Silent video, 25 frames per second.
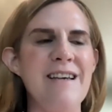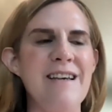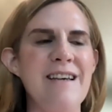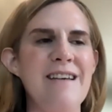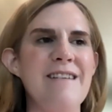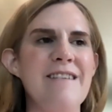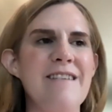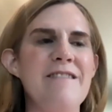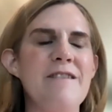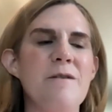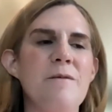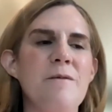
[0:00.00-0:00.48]

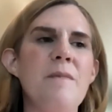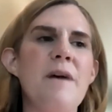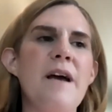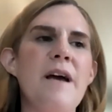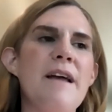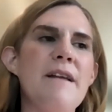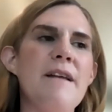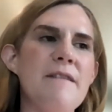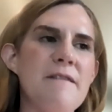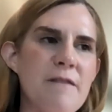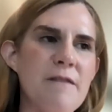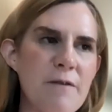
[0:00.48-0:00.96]
So
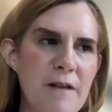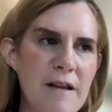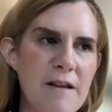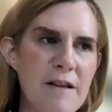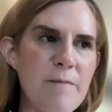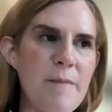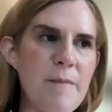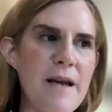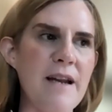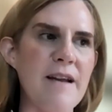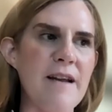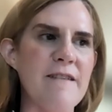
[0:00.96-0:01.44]
so this
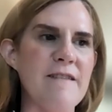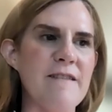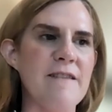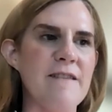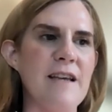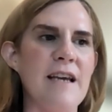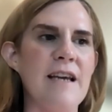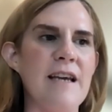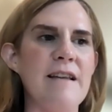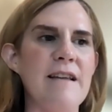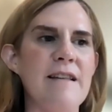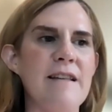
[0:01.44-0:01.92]
made us
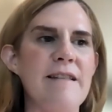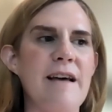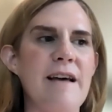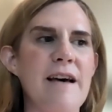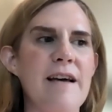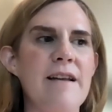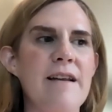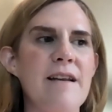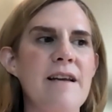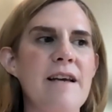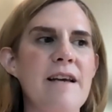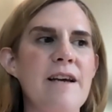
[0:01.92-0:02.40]
think
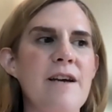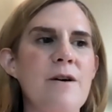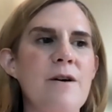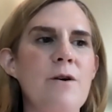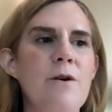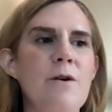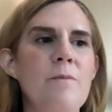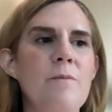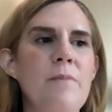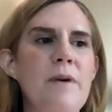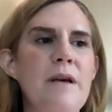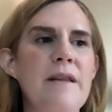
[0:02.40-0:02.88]
that it
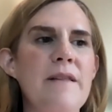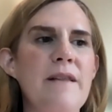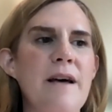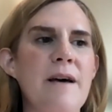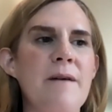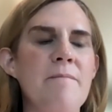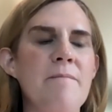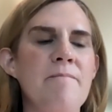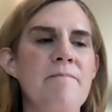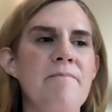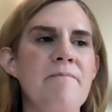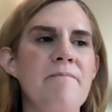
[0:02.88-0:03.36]
could be
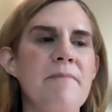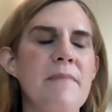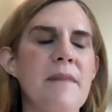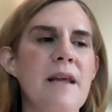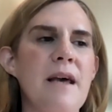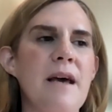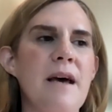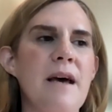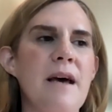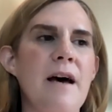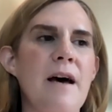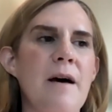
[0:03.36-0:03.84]
that
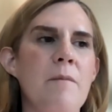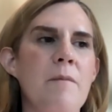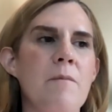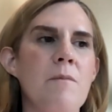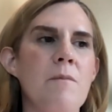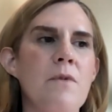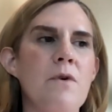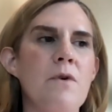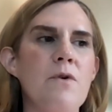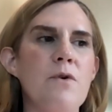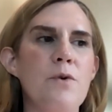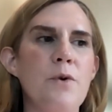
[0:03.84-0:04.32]

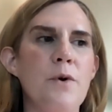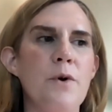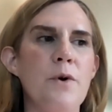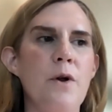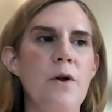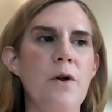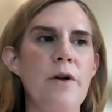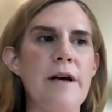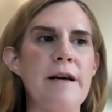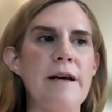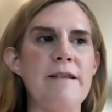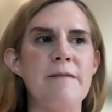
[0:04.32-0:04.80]
um,
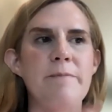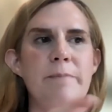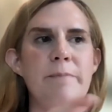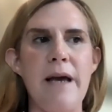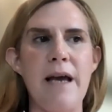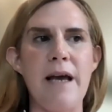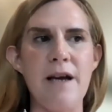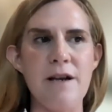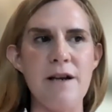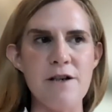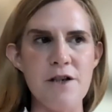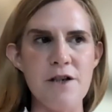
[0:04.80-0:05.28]
clonal
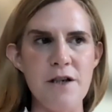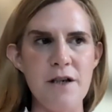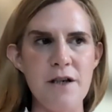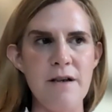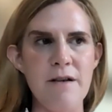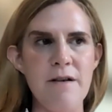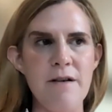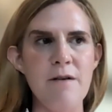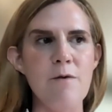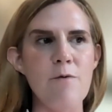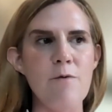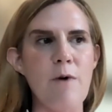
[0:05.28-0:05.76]

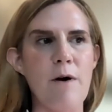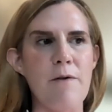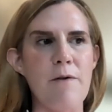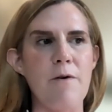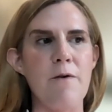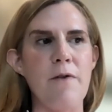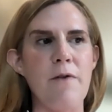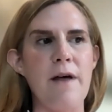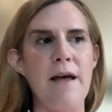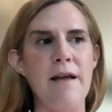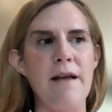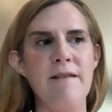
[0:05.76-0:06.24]
expansion rather
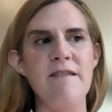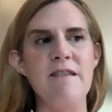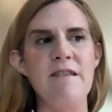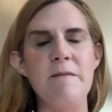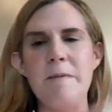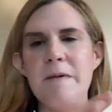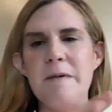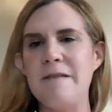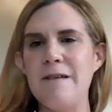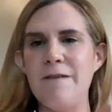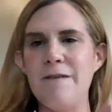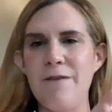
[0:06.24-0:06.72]
than
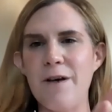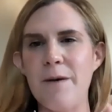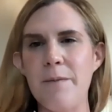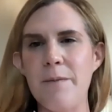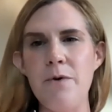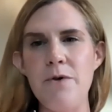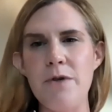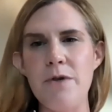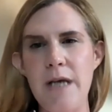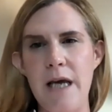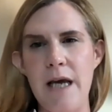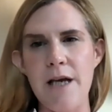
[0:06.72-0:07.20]
specific
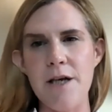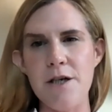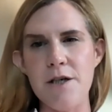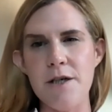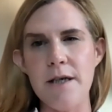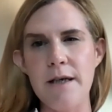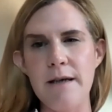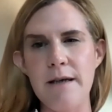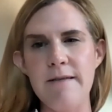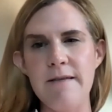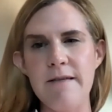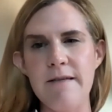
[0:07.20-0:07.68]

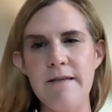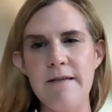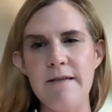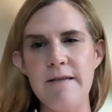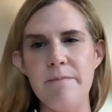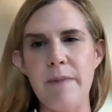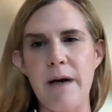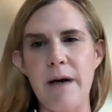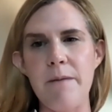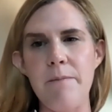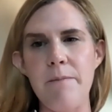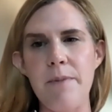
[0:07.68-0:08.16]
mutations
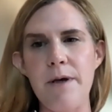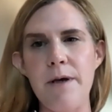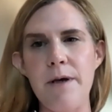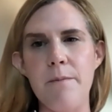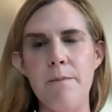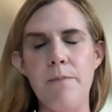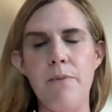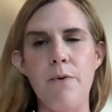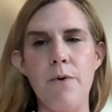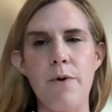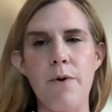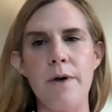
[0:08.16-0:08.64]
might be
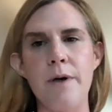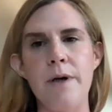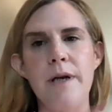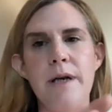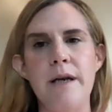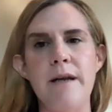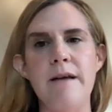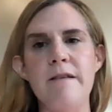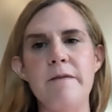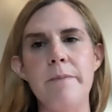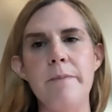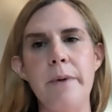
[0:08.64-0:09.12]
important in
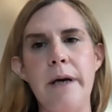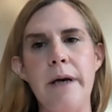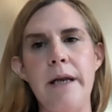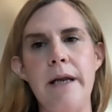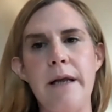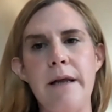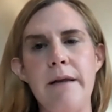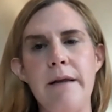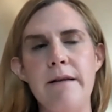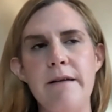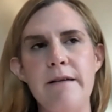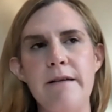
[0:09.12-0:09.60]

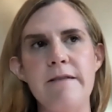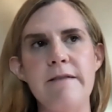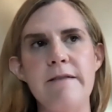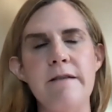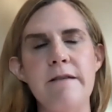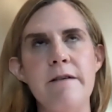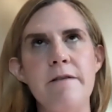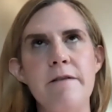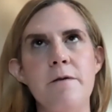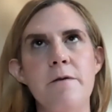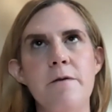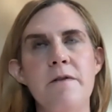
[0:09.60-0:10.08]
explaining this
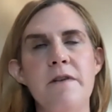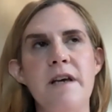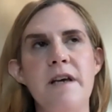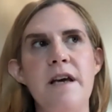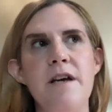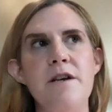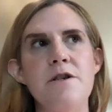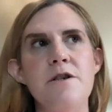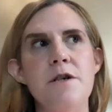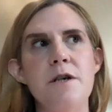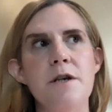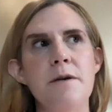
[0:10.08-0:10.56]

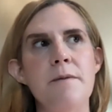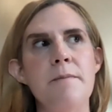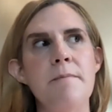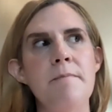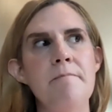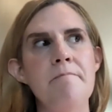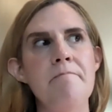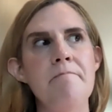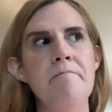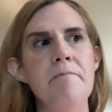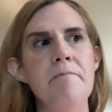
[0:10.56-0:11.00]
association.